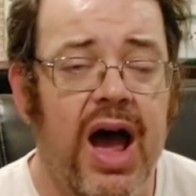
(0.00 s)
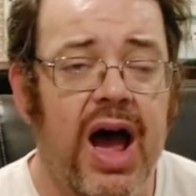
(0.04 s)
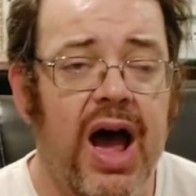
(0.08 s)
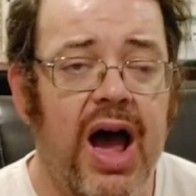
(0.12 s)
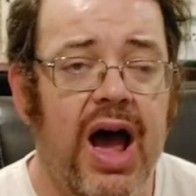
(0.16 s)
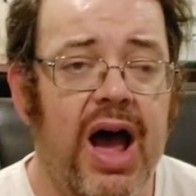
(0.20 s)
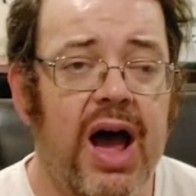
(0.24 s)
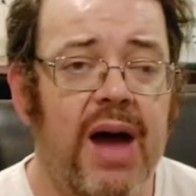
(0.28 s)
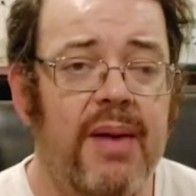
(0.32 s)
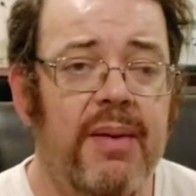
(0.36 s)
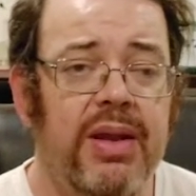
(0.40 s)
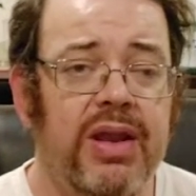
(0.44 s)

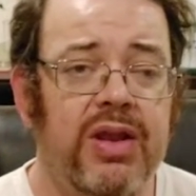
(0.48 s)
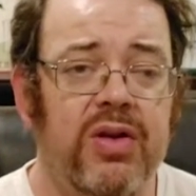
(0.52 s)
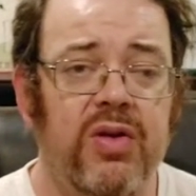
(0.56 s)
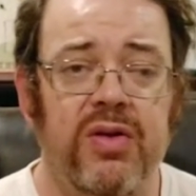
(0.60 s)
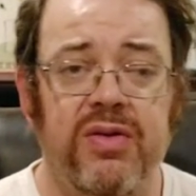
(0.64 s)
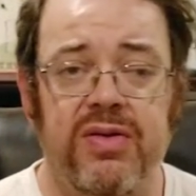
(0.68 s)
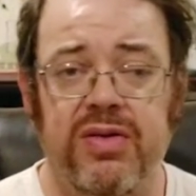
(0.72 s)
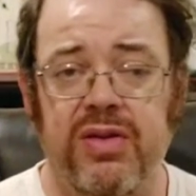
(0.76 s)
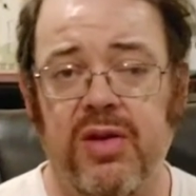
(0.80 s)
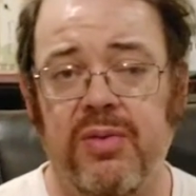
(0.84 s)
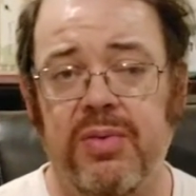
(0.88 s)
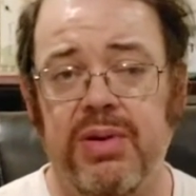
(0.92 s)
Uh, and of
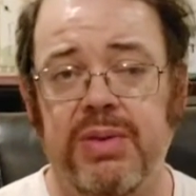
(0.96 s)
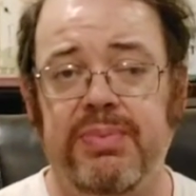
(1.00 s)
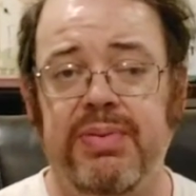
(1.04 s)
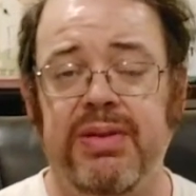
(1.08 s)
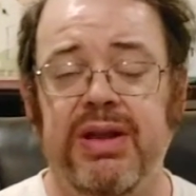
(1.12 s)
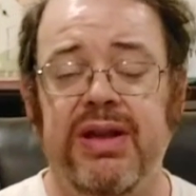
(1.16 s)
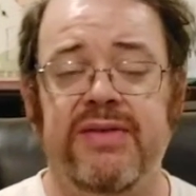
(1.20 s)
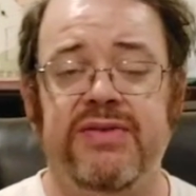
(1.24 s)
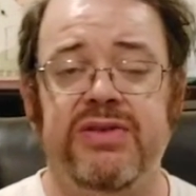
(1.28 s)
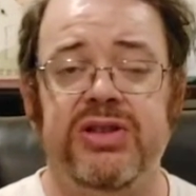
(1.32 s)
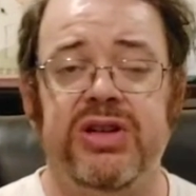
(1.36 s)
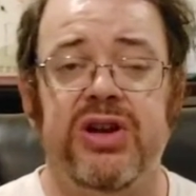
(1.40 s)
course, nobody
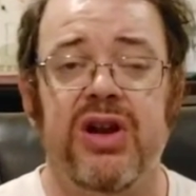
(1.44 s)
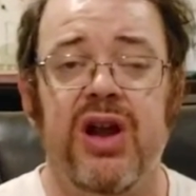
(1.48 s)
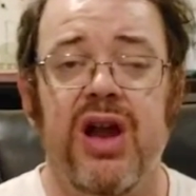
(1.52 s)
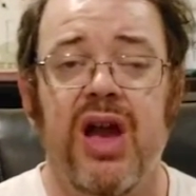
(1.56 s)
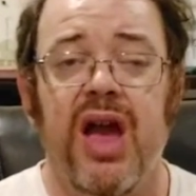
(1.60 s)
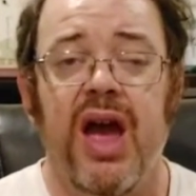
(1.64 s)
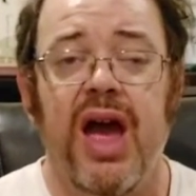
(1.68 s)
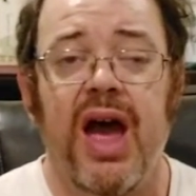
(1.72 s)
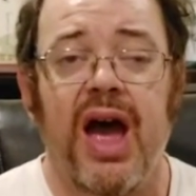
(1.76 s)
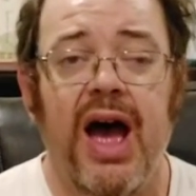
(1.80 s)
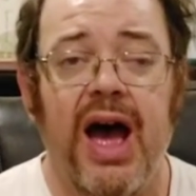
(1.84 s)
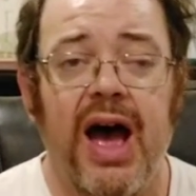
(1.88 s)
believes her.
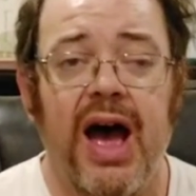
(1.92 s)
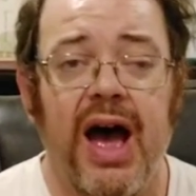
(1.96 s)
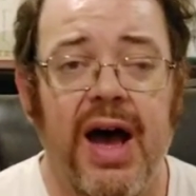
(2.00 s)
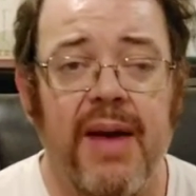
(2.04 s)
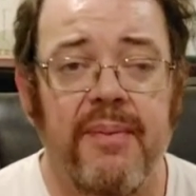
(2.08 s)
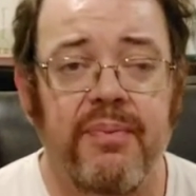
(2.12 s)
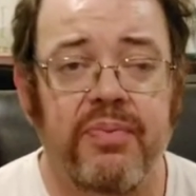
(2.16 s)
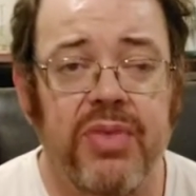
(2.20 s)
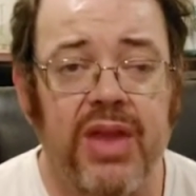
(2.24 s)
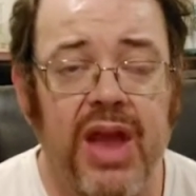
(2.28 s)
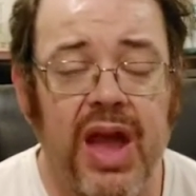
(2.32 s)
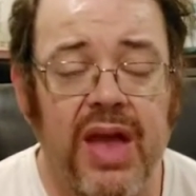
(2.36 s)

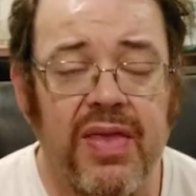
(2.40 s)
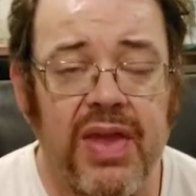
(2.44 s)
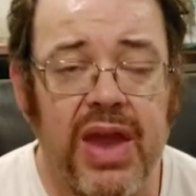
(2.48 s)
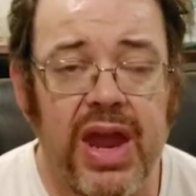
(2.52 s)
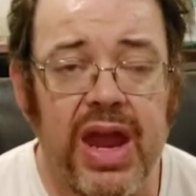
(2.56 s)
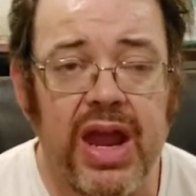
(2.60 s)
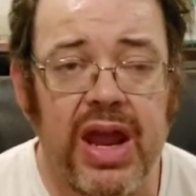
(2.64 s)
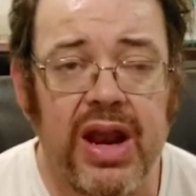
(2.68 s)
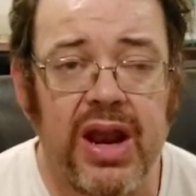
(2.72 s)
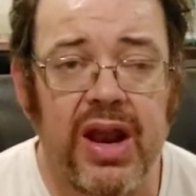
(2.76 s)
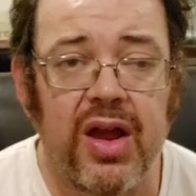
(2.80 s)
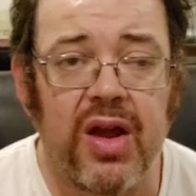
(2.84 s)
Um, and
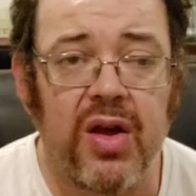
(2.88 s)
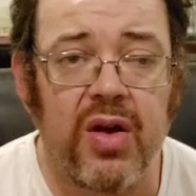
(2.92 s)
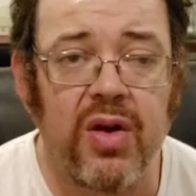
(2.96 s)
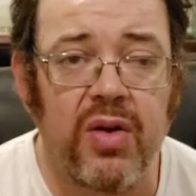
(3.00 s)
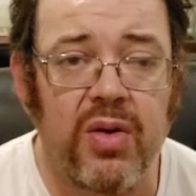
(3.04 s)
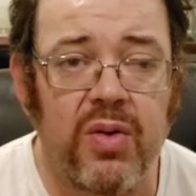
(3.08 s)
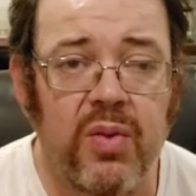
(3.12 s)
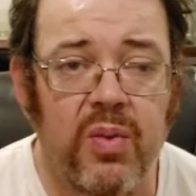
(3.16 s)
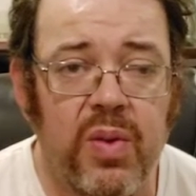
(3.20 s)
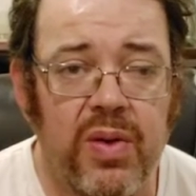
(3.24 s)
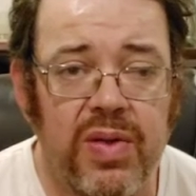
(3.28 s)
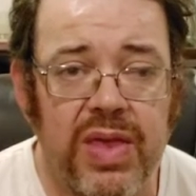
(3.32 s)
then
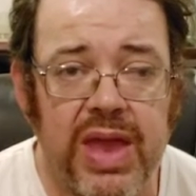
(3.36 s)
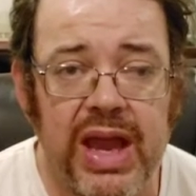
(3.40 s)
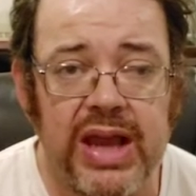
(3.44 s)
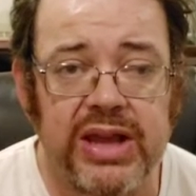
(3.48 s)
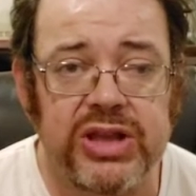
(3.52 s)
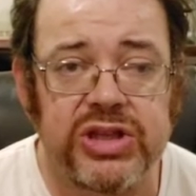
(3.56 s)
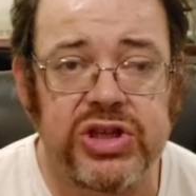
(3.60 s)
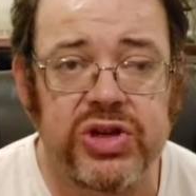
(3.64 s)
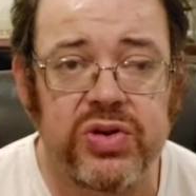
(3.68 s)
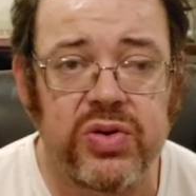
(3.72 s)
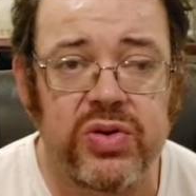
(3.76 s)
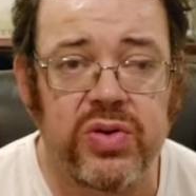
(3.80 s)
when
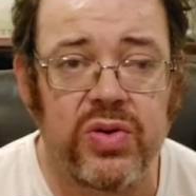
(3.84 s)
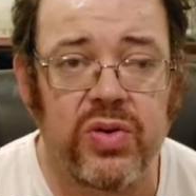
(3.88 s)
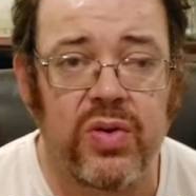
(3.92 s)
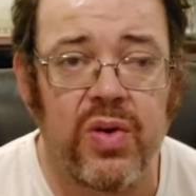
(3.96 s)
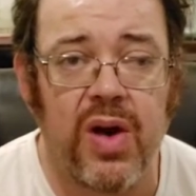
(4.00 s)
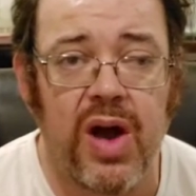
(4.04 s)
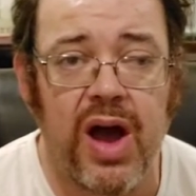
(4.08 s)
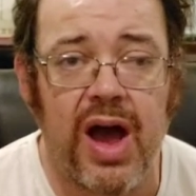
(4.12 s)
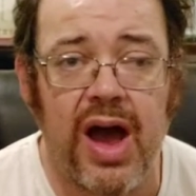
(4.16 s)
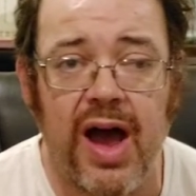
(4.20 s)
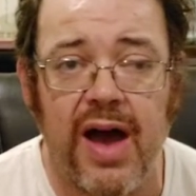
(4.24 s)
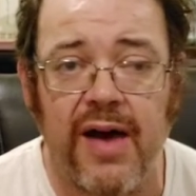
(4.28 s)
they
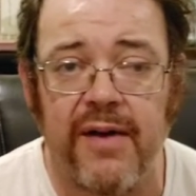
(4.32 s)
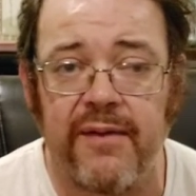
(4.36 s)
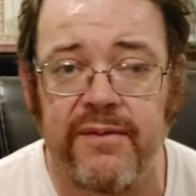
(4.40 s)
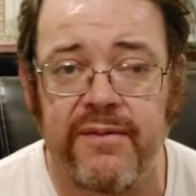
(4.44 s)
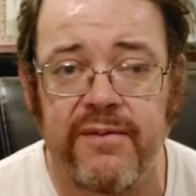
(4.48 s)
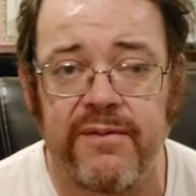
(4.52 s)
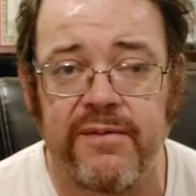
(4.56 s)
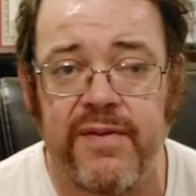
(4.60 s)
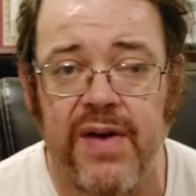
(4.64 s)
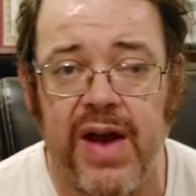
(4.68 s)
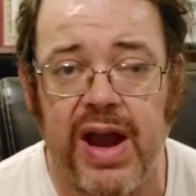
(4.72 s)
do uh,